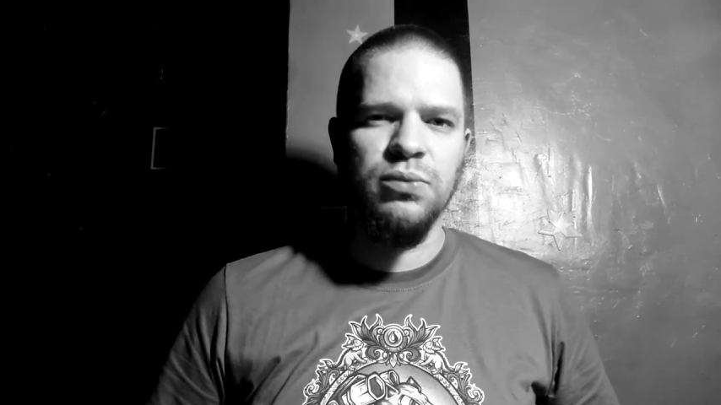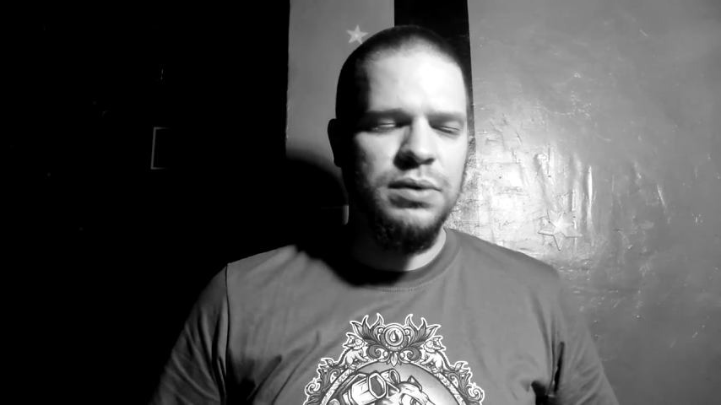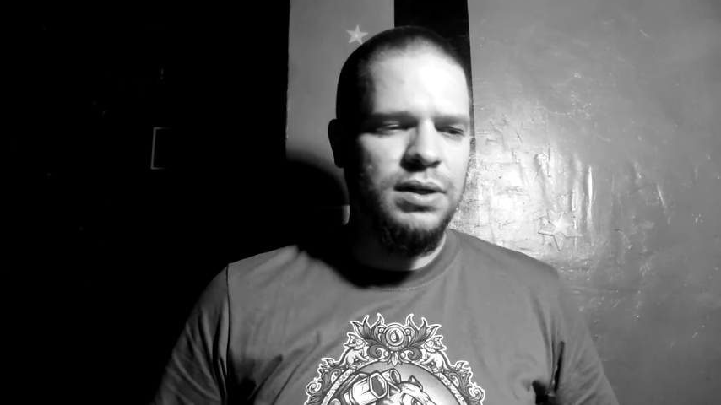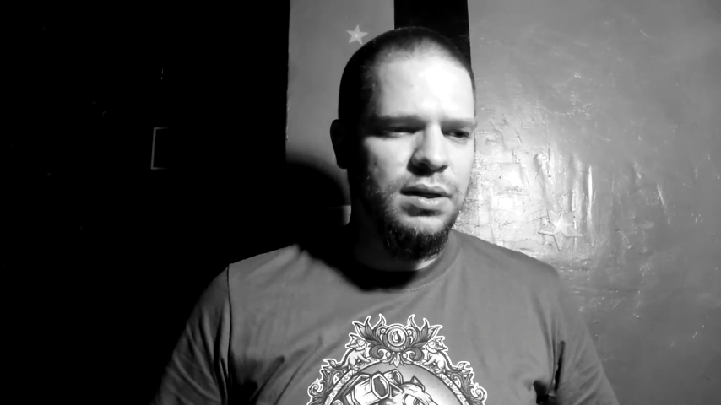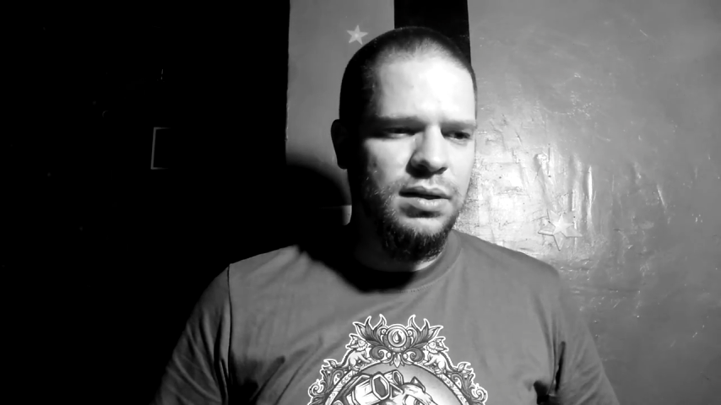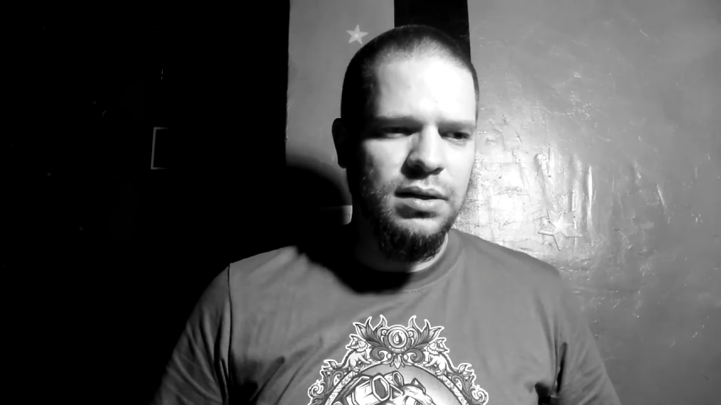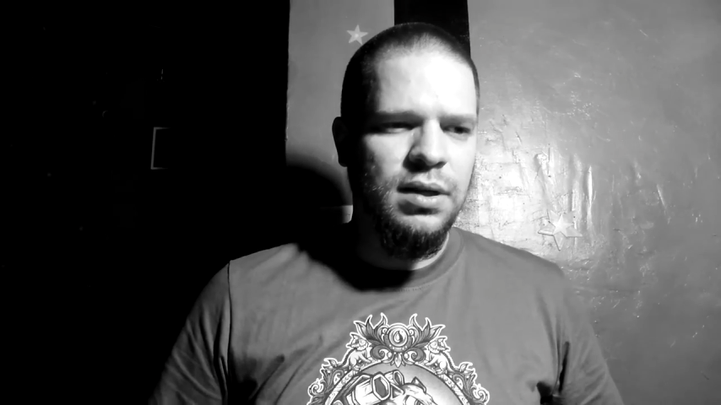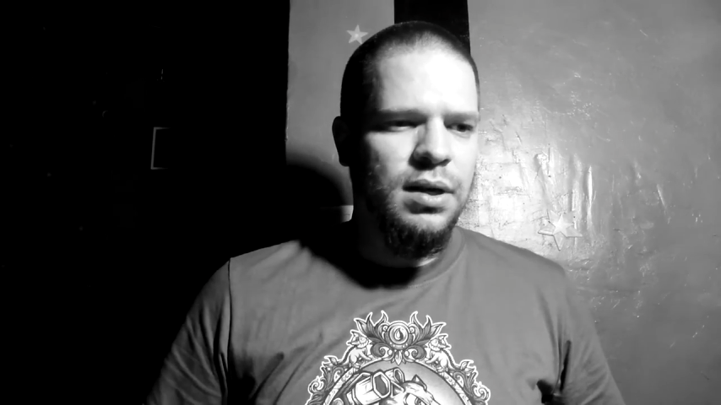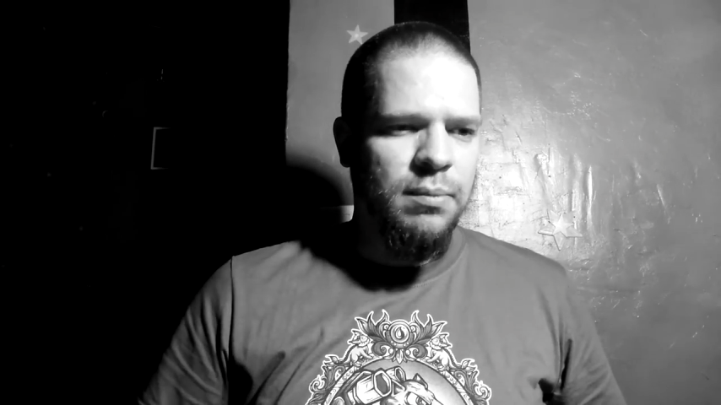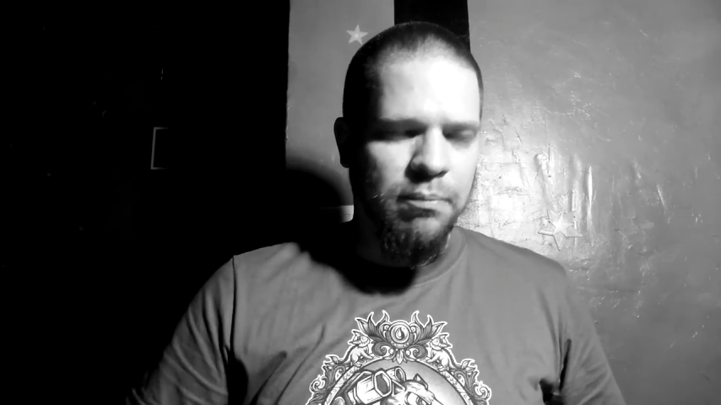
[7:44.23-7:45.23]
we
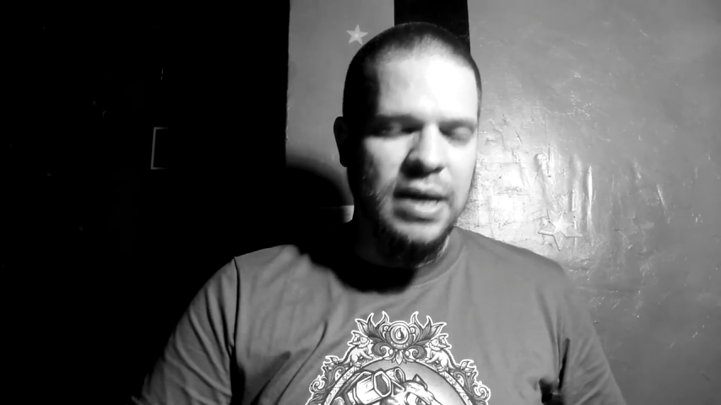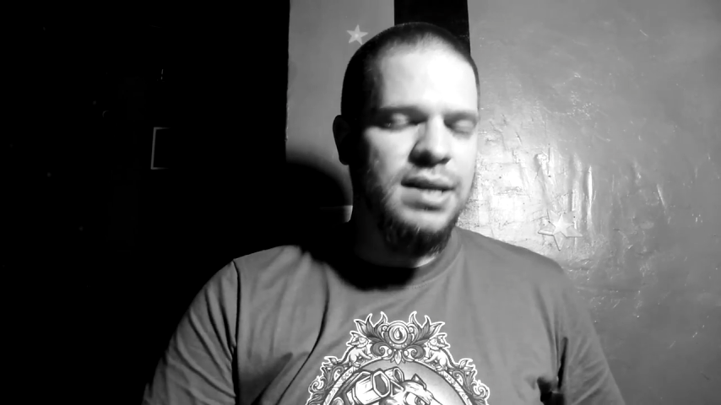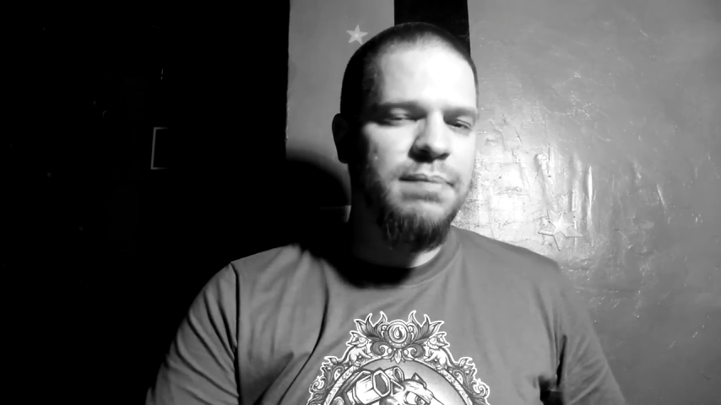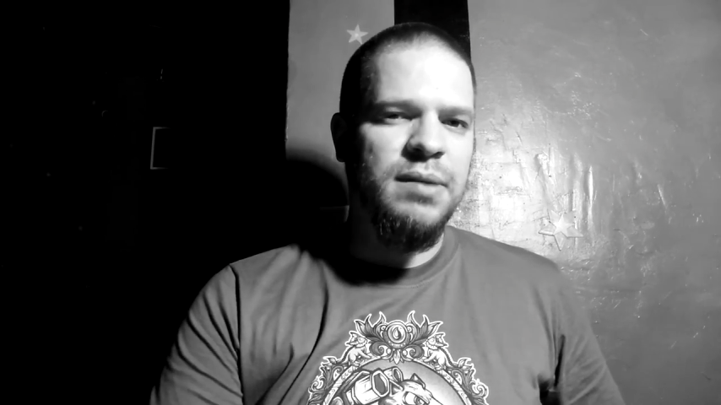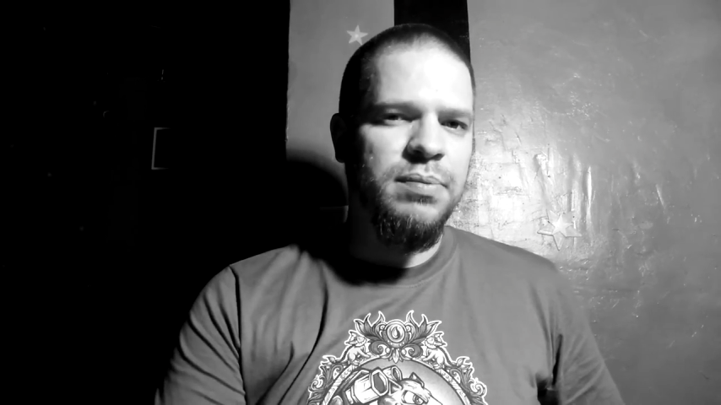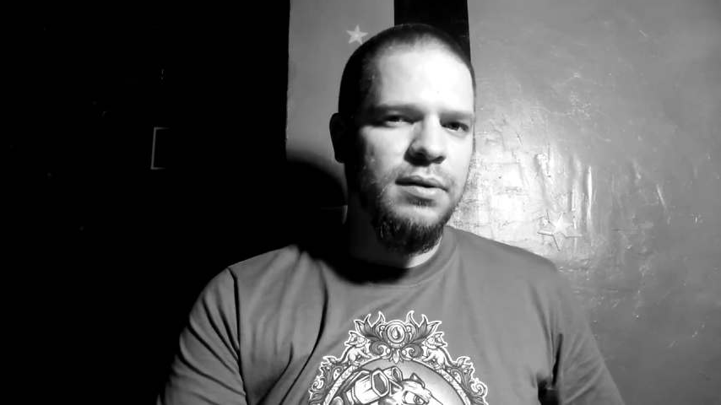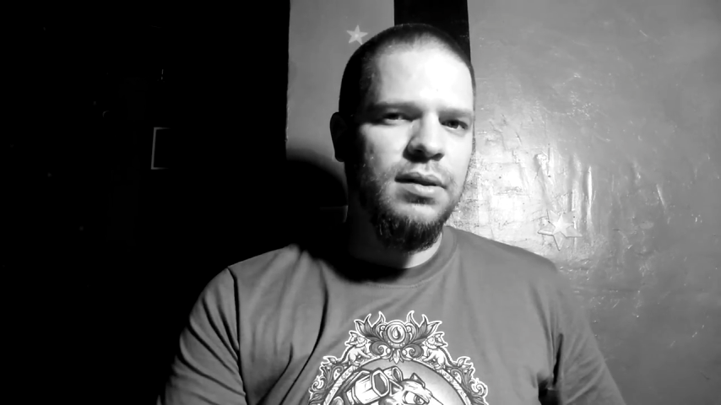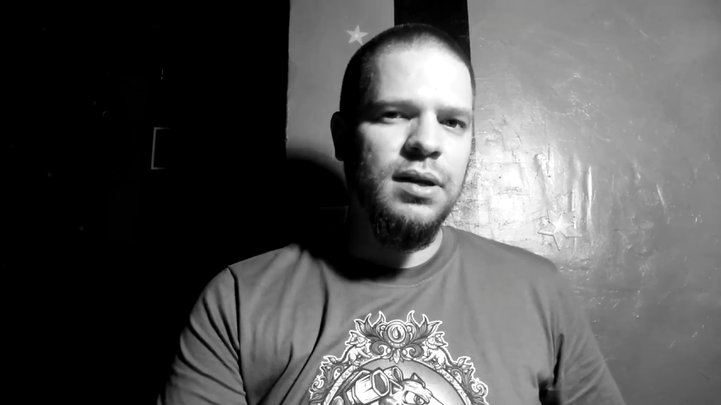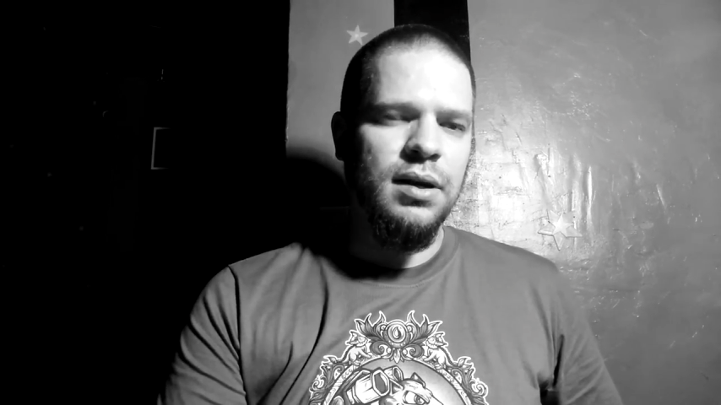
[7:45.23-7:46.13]
many people uh,